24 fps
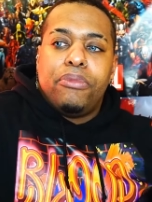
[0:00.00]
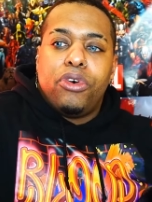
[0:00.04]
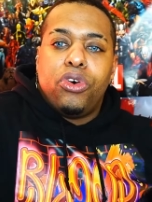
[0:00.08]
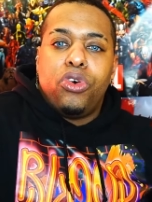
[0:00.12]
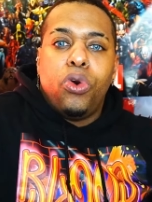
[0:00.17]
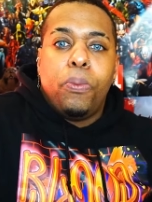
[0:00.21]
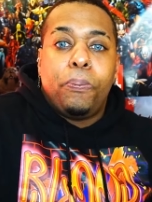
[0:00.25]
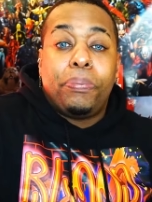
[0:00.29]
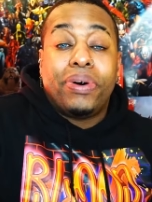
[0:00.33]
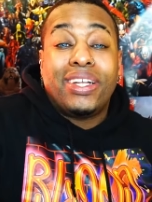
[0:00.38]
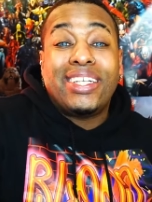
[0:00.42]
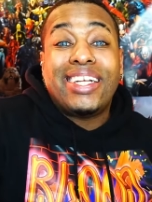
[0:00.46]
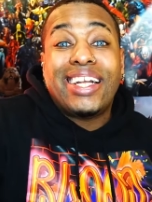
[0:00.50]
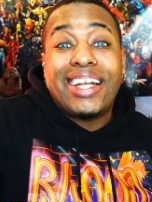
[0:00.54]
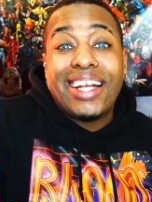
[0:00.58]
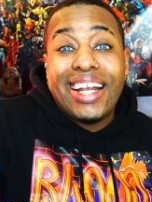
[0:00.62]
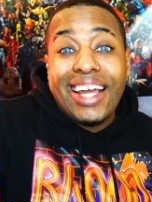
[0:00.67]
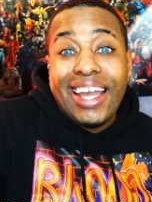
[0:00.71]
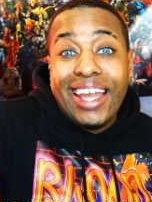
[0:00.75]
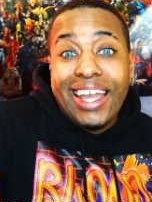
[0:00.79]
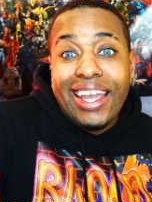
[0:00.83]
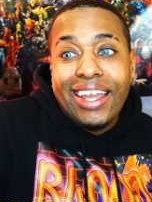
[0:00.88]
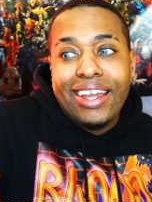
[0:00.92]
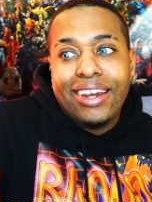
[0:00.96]
Who
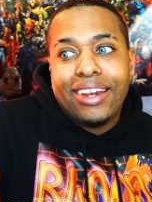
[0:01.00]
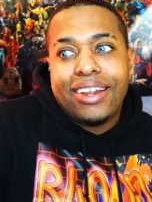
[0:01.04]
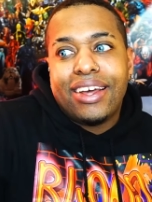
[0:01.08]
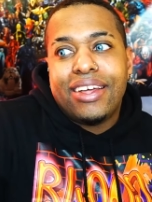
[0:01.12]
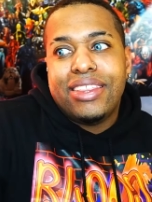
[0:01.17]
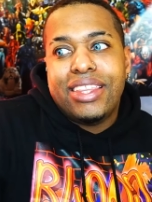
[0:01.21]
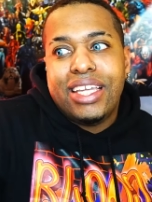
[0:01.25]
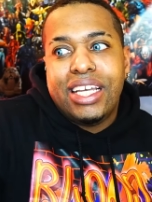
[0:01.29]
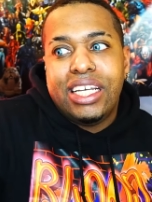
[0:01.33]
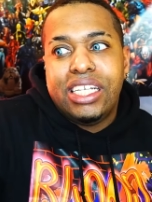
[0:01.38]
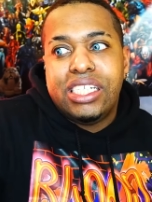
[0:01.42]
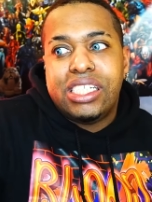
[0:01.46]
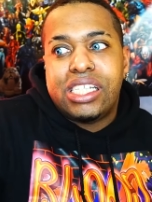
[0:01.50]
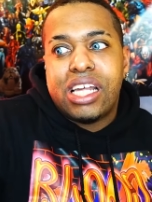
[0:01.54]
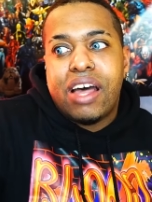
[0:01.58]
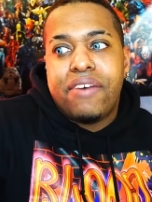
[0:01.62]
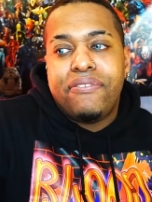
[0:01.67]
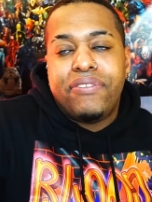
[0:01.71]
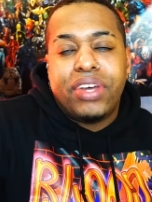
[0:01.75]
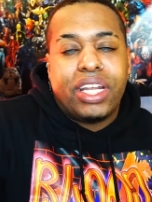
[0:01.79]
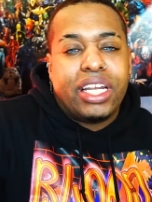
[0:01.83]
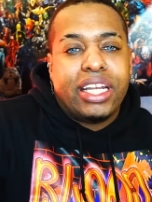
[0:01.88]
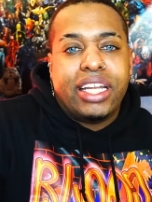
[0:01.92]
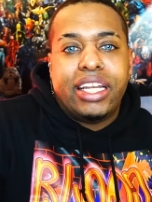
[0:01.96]
played these
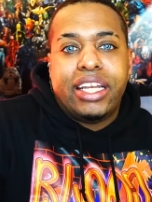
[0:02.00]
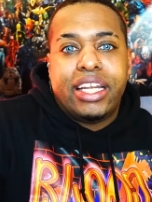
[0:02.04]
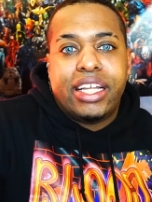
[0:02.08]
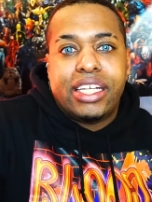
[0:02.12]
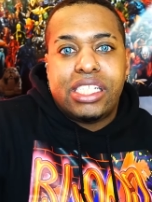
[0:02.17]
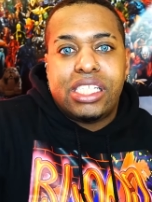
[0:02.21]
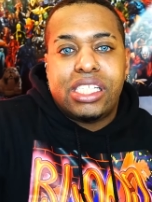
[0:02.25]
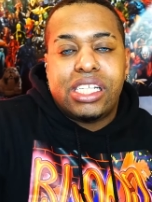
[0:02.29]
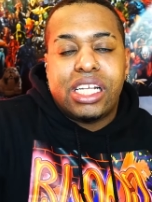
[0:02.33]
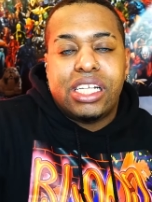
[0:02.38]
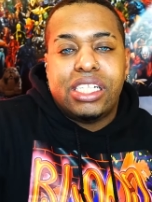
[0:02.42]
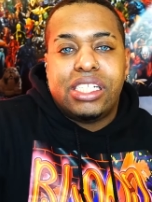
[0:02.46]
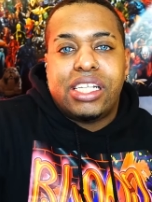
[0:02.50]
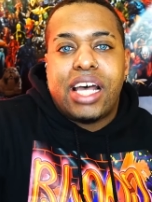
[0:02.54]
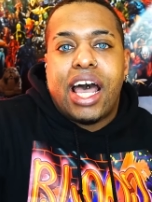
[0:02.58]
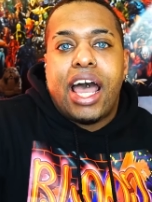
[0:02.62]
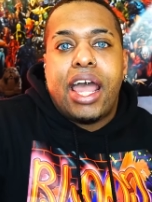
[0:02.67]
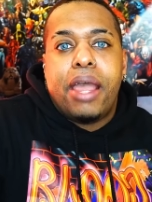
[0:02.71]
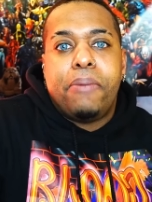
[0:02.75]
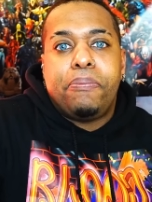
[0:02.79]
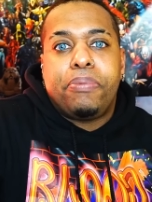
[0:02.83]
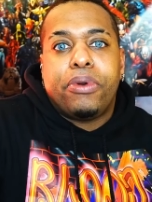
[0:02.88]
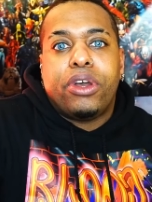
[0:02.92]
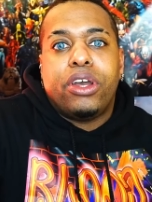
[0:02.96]
villainous
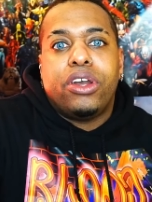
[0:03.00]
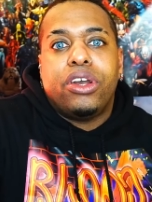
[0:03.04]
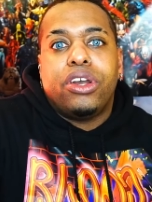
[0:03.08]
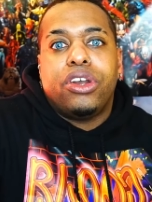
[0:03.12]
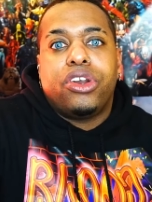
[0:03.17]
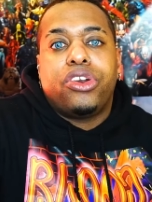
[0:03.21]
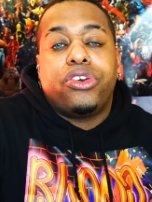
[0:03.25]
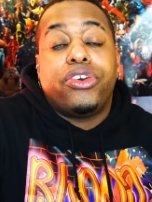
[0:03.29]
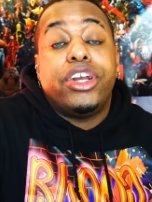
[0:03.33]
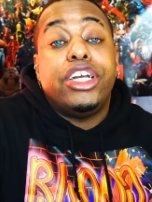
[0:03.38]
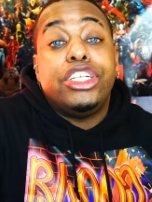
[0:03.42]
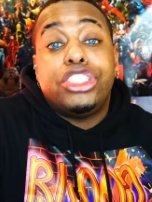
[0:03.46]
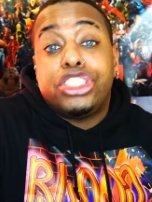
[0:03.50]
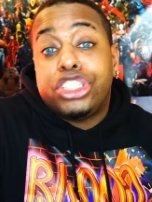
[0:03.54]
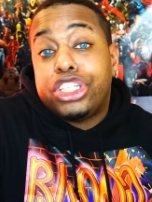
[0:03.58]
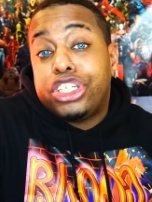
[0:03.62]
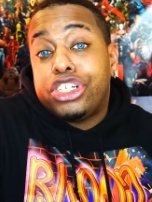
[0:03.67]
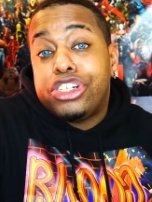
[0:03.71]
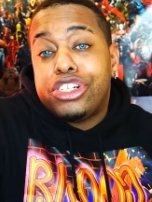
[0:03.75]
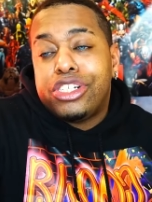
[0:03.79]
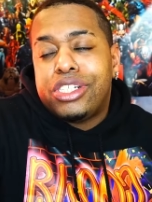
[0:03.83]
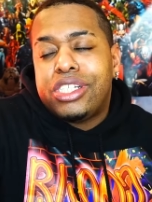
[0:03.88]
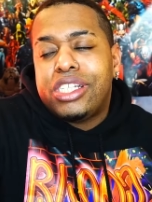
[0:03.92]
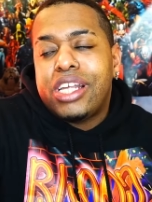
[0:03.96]
type
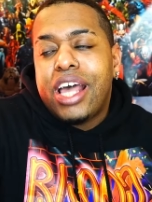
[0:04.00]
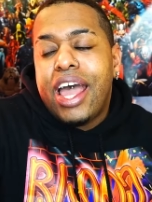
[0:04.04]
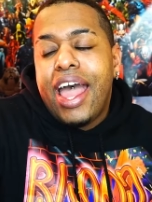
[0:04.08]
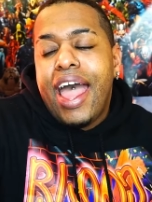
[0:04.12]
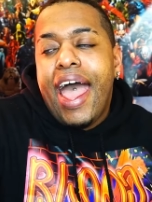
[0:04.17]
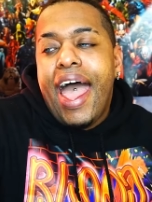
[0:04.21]
creatures.